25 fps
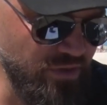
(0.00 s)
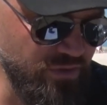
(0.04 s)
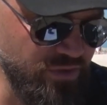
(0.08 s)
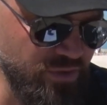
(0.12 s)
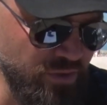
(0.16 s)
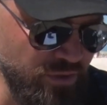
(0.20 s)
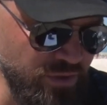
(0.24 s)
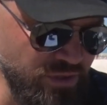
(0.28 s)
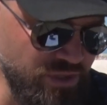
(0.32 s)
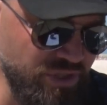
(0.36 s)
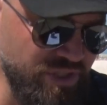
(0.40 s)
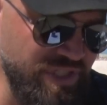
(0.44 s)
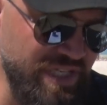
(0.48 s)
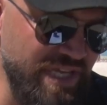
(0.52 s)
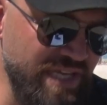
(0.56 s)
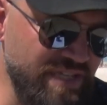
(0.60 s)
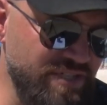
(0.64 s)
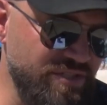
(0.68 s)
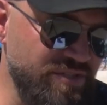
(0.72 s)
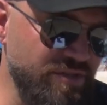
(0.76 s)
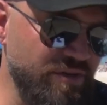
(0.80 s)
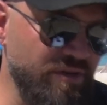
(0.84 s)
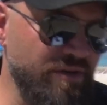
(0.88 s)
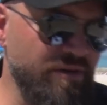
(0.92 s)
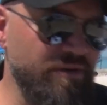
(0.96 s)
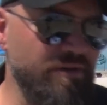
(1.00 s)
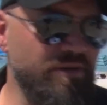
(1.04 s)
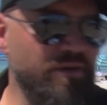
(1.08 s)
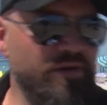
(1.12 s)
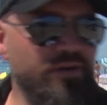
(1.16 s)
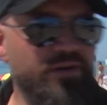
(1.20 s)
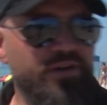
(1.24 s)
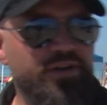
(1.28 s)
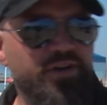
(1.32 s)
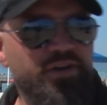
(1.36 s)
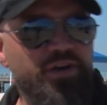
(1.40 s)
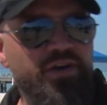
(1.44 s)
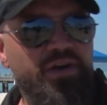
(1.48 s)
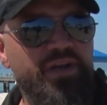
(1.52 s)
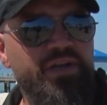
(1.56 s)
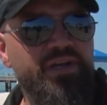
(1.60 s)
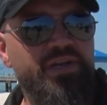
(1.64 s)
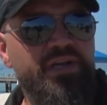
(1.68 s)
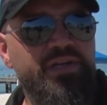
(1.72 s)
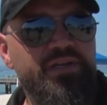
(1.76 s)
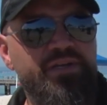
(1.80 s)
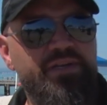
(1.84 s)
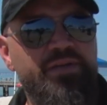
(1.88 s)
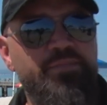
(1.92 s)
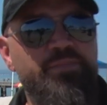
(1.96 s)
torture tests are good,
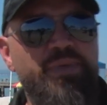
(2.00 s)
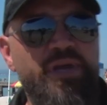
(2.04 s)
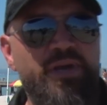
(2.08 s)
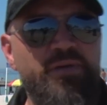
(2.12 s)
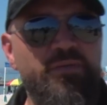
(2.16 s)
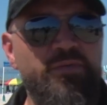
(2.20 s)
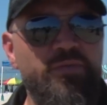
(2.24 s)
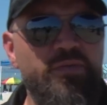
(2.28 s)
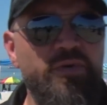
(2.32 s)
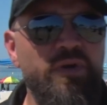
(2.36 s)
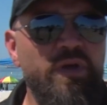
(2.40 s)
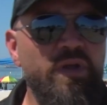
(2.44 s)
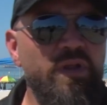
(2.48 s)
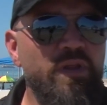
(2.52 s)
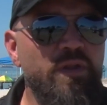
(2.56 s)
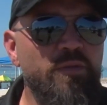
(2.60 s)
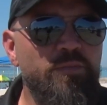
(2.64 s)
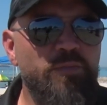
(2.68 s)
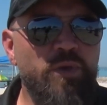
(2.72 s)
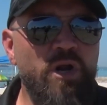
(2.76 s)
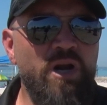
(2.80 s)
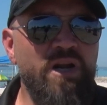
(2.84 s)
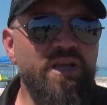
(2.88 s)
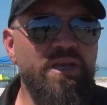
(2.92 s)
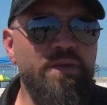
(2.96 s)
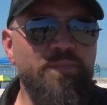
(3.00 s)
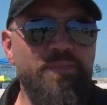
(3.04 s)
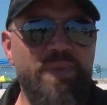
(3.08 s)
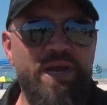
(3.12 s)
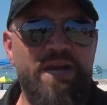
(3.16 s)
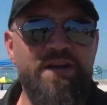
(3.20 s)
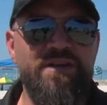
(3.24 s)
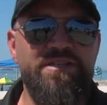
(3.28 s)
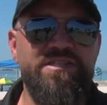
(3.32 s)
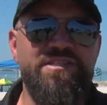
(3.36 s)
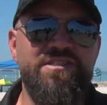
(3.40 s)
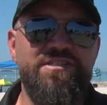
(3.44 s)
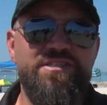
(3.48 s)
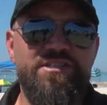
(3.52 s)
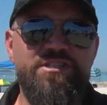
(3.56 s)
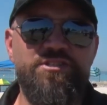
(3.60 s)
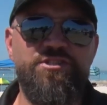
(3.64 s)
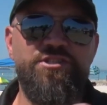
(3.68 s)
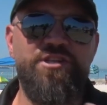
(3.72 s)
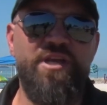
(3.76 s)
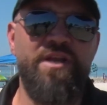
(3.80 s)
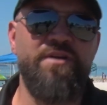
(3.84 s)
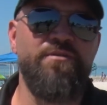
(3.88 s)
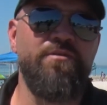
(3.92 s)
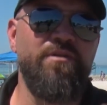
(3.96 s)
and product comparisons in
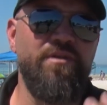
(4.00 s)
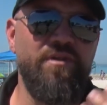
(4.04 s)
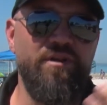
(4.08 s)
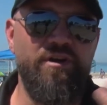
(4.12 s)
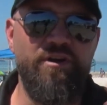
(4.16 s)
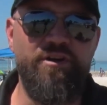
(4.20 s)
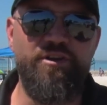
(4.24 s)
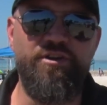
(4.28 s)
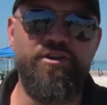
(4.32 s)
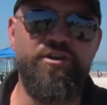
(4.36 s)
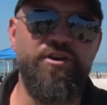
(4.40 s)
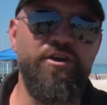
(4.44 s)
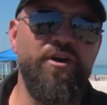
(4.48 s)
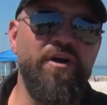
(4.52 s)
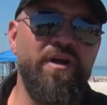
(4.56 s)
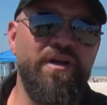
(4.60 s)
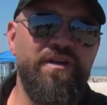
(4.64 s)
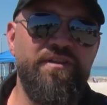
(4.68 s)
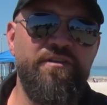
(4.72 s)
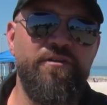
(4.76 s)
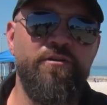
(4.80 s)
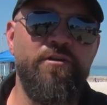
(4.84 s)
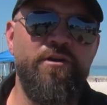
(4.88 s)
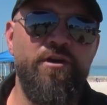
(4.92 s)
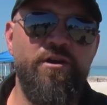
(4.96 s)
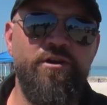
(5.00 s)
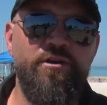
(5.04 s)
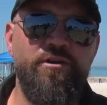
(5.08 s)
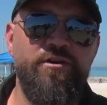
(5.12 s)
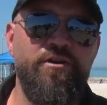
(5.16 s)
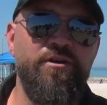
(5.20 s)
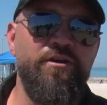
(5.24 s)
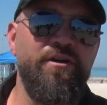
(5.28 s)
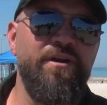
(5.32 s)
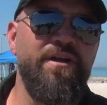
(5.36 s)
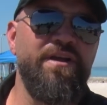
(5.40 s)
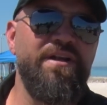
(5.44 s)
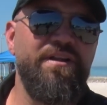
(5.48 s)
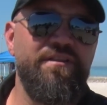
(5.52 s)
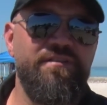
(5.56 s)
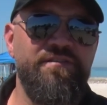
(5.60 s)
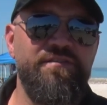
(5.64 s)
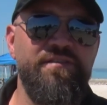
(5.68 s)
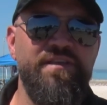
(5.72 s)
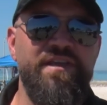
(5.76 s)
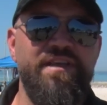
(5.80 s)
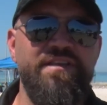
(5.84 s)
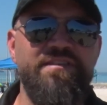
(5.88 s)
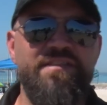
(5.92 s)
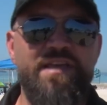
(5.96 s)
general are good. They're a good
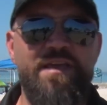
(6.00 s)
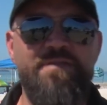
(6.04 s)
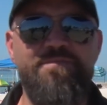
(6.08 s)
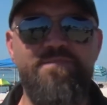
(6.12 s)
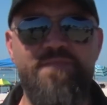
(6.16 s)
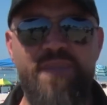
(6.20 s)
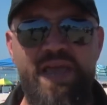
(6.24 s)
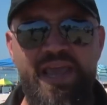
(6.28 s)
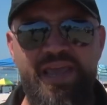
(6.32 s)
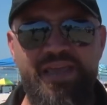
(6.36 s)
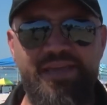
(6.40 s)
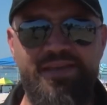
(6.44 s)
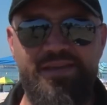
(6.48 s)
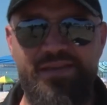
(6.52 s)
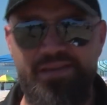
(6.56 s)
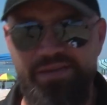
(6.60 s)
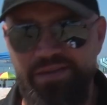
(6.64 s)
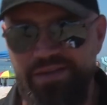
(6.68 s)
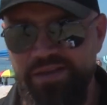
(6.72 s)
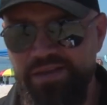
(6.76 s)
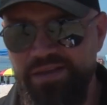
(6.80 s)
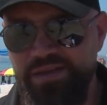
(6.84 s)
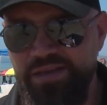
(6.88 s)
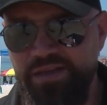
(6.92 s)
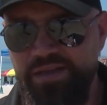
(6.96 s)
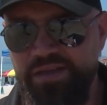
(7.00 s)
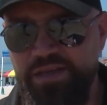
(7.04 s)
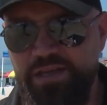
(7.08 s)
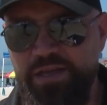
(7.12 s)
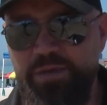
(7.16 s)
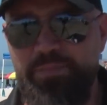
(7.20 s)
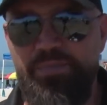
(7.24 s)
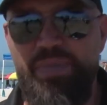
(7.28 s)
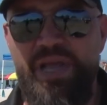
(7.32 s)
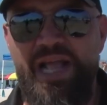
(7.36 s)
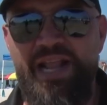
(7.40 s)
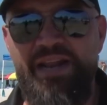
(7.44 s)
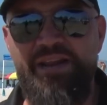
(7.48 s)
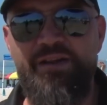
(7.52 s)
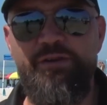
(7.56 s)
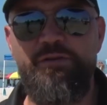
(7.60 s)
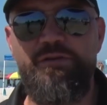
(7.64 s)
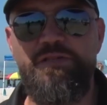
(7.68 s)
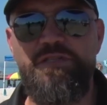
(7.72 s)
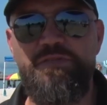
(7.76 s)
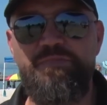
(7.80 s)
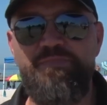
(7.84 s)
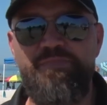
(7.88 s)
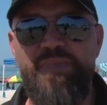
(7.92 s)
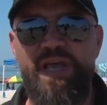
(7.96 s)
thing. They make
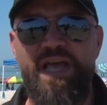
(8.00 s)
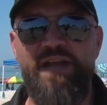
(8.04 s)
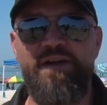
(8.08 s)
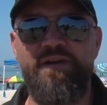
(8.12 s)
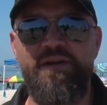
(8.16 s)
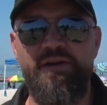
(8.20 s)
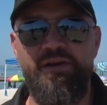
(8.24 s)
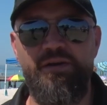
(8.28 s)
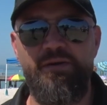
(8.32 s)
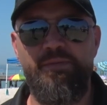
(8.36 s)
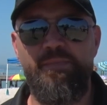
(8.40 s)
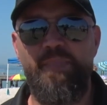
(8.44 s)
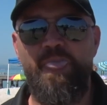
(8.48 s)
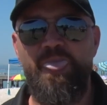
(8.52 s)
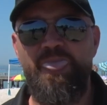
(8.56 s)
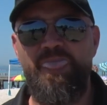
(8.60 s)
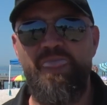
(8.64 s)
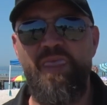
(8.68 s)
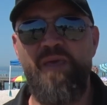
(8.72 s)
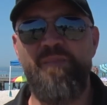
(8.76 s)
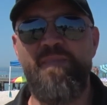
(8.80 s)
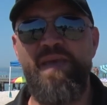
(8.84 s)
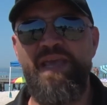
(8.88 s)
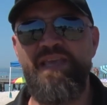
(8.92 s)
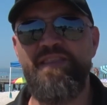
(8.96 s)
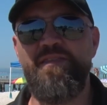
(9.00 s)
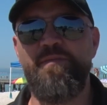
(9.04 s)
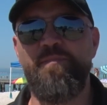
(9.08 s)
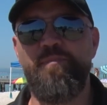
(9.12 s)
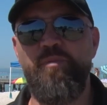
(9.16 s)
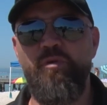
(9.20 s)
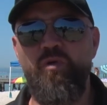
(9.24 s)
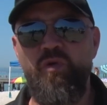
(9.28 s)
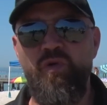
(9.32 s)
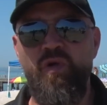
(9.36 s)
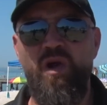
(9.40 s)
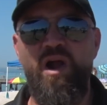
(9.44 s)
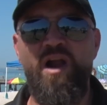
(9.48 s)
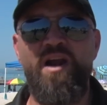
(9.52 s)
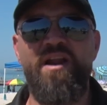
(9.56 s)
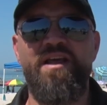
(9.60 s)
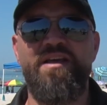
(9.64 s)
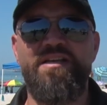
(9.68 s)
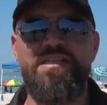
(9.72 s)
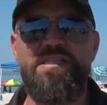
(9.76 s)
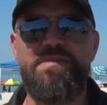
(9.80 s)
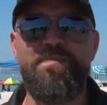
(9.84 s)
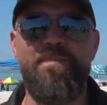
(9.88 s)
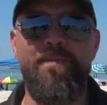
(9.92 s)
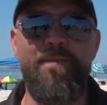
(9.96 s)
competitors better. They make the
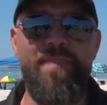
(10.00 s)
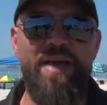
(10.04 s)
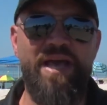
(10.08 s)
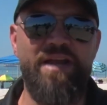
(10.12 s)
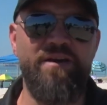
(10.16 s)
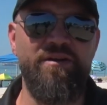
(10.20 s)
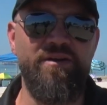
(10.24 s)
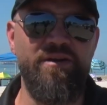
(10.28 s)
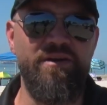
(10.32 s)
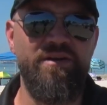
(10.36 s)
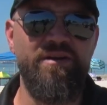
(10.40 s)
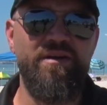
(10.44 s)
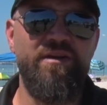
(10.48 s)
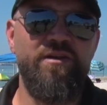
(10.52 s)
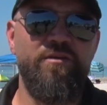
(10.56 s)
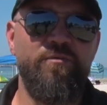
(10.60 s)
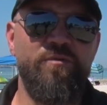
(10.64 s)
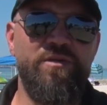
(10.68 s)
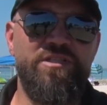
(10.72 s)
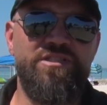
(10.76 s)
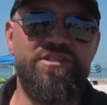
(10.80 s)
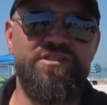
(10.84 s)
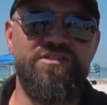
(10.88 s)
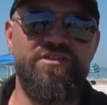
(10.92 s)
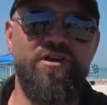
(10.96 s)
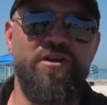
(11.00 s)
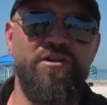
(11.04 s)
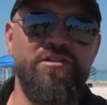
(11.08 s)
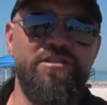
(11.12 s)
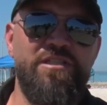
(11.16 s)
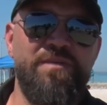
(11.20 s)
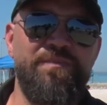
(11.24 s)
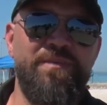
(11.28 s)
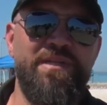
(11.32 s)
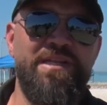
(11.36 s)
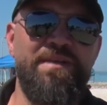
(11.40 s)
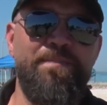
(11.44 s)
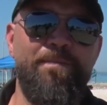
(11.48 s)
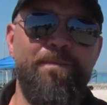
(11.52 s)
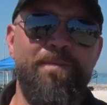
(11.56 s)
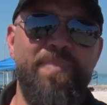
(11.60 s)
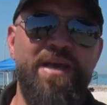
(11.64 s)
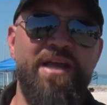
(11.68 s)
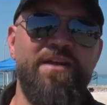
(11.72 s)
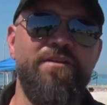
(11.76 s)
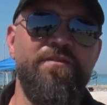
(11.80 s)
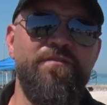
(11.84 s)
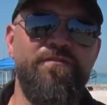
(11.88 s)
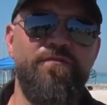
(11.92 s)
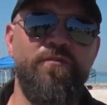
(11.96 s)
products better, which is ultimately
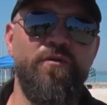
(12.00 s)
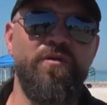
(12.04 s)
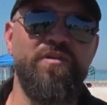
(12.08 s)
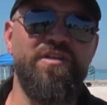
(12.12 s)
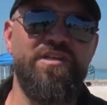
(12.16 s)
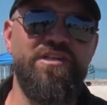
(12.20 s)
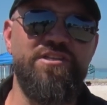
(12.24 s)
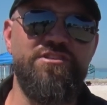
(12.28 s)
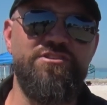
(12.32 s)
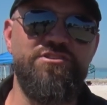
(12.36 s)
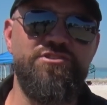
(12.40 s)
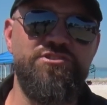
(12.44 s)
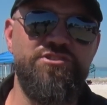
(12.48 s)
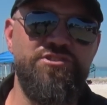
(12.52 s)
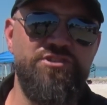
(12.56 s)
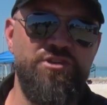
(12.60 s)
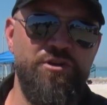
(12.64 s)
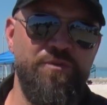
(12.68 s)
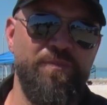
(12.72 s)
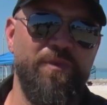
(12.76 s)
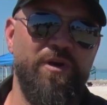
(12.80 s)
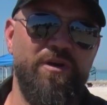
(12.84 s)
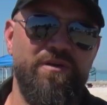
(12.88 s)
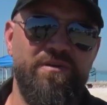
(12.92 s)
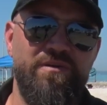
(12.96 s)
better for the consumer.